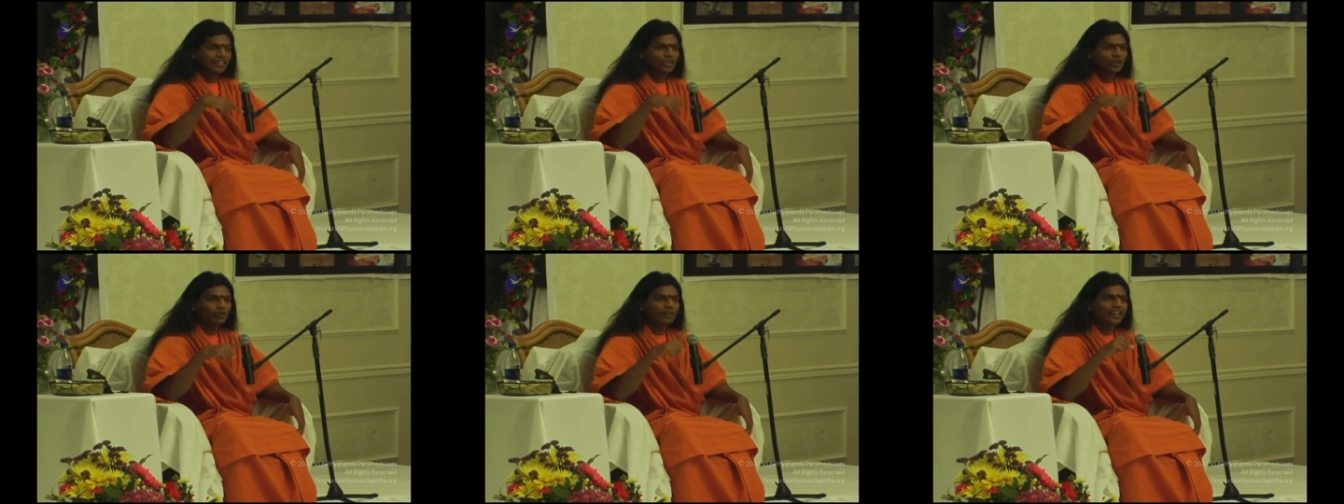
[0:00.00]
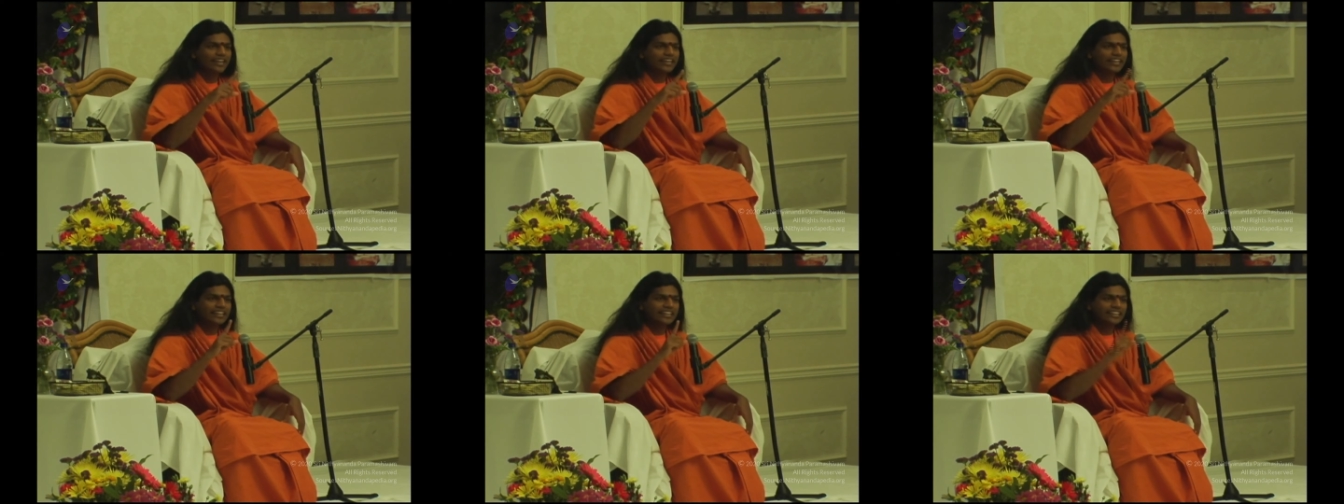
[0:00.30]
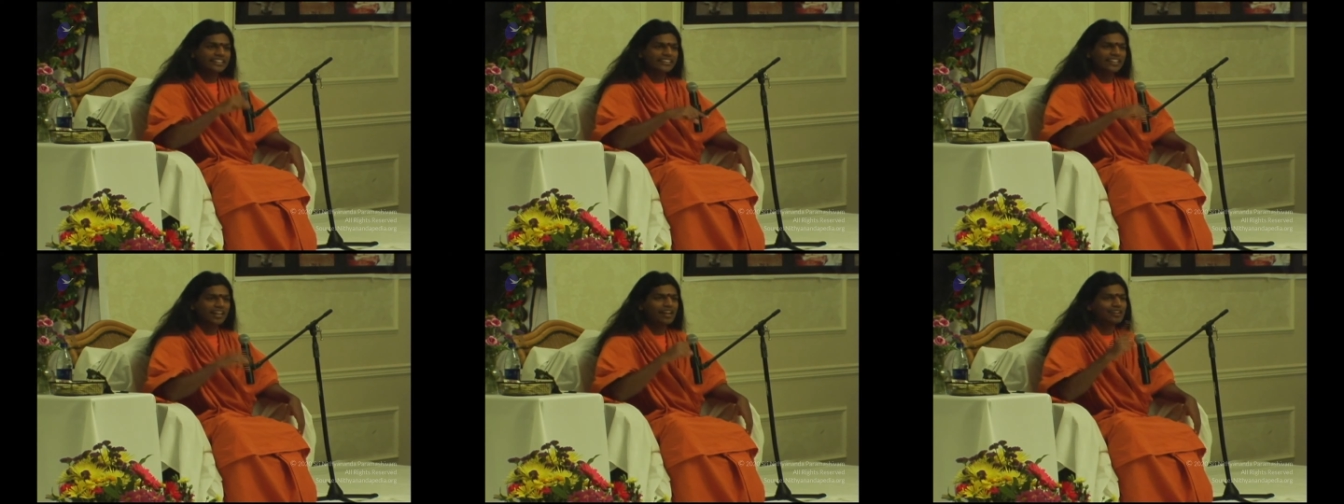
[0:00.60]
you will get
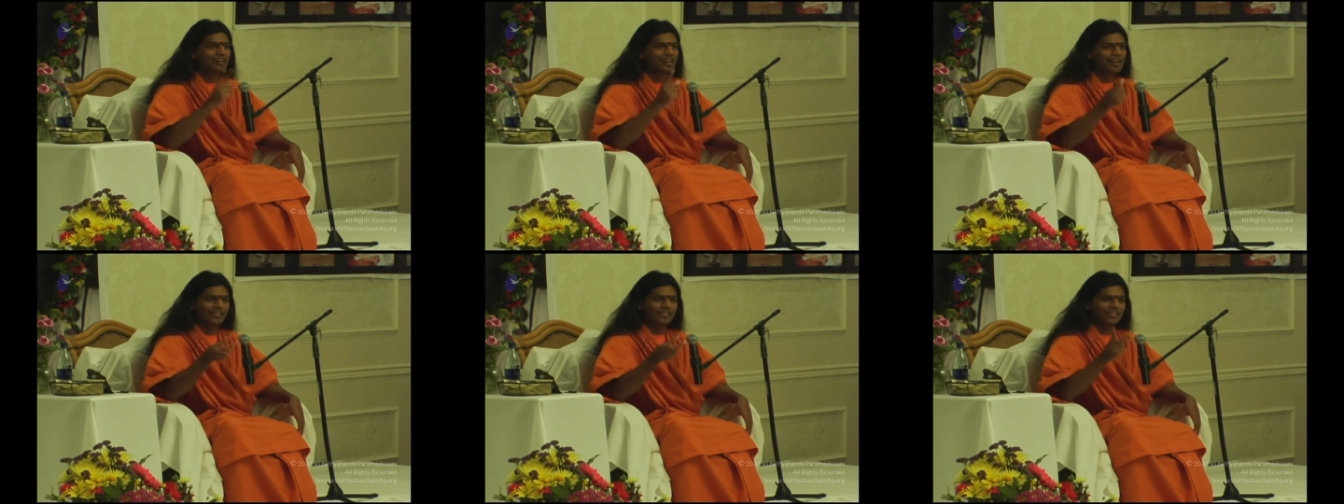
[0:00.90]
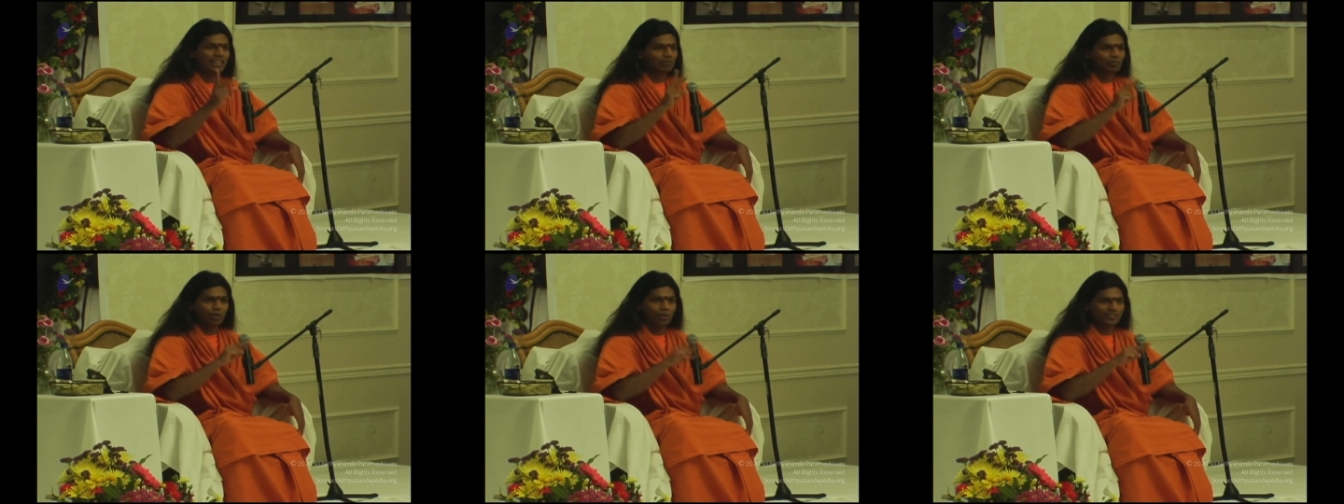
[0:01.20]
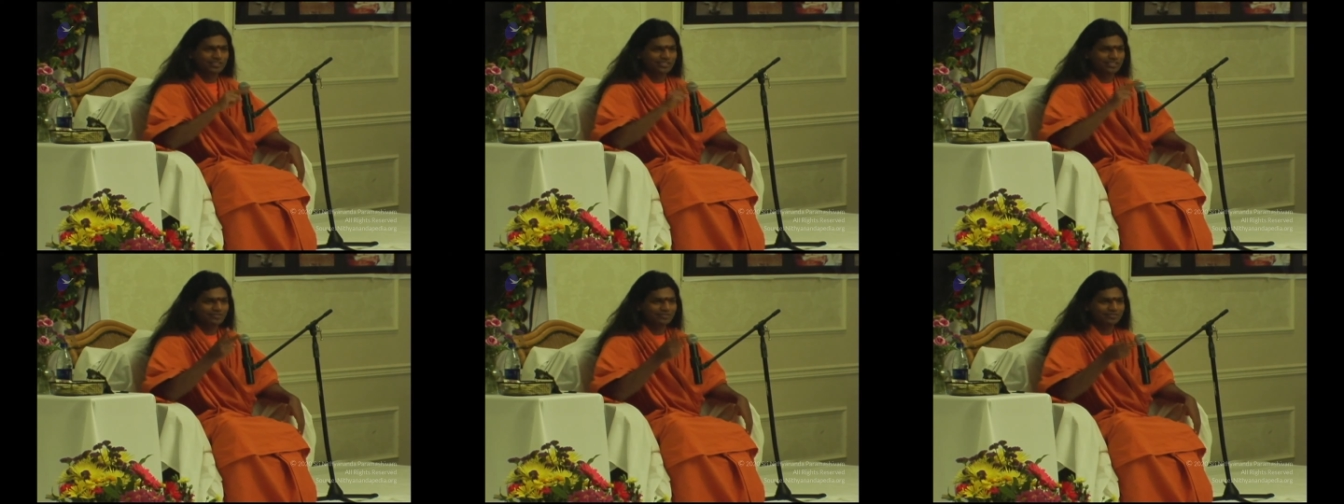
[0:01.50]
Nitya and Ananda
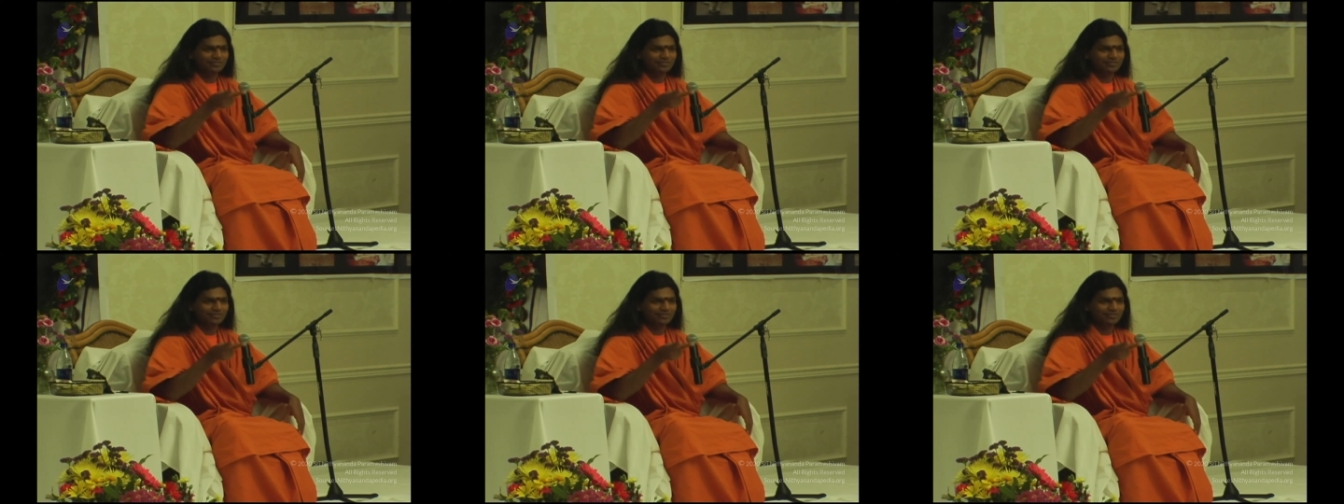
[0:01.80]
both.